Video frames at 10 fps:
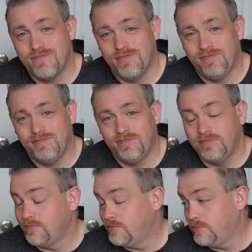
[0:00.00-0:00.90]

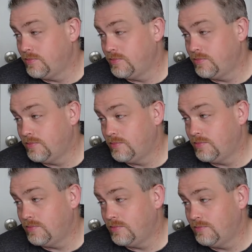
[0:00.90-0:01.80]

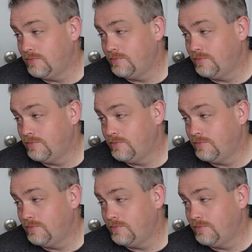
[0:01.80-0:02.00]
The person shown says nothing.